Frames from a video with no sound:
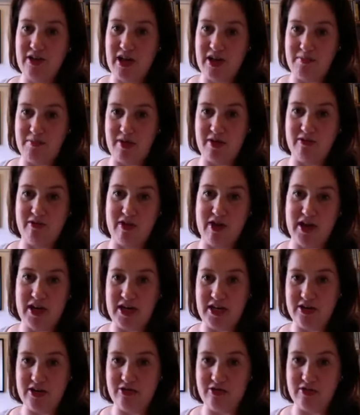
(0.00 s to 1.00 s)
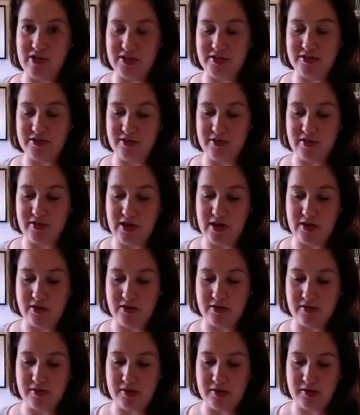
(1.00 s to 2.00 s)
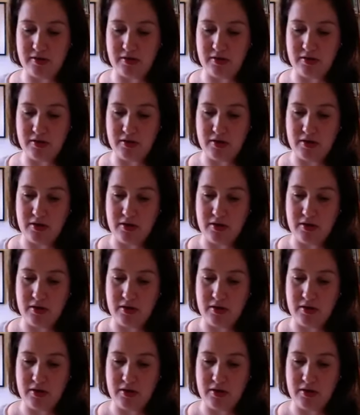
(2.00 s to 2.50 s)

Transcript: and my writing and all that sort of thing. So